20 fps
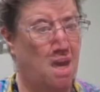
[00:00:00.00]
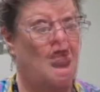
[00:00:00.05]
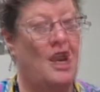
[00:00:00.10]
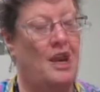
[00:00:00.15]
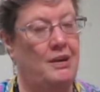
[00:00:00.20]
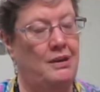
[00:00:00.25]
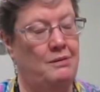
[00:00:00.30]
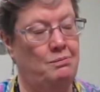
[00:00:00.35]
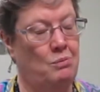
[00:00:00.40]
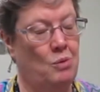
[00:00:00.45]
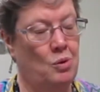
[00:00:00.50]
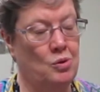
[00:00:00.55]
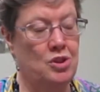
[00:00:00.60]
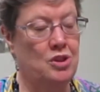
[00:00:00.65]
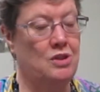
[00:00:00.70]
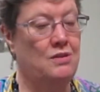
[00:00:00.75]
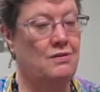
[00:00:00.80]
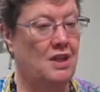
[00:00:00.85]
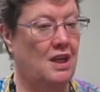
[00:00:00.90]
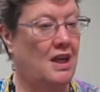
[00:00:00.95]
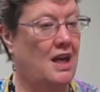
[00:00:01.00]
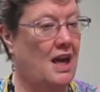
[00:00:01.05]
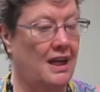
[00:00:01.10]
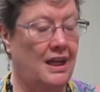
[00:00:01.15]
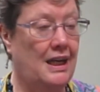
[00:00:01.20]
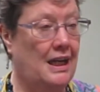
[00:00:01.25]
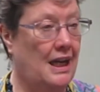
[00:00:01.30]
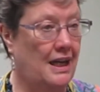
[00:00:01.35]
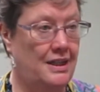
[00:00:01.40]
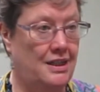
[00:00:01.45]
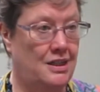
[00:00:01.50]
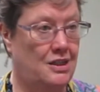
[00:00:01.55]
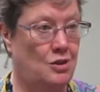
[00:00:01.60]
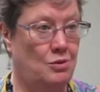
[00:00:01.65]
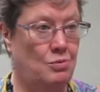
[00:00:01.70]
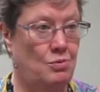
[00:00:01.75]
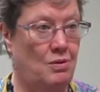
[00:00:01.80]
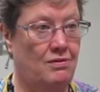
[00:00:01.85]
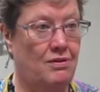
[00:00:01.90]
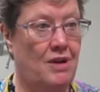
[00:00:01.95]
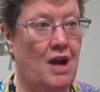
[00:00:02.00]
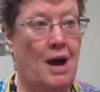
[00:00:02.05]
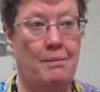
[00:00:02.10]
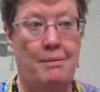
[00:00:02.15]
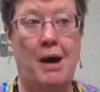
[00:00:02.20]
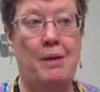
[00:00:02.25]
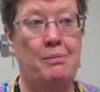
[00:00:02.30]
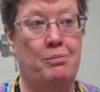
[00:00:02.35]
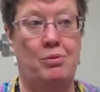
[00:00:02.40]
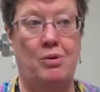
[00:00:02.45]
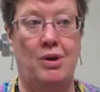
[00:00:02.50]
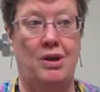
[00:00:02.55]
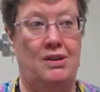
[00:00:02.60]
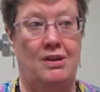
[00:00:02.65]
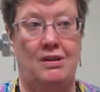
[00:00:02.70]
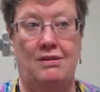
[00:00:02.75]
And most of the guidelines we've come up with,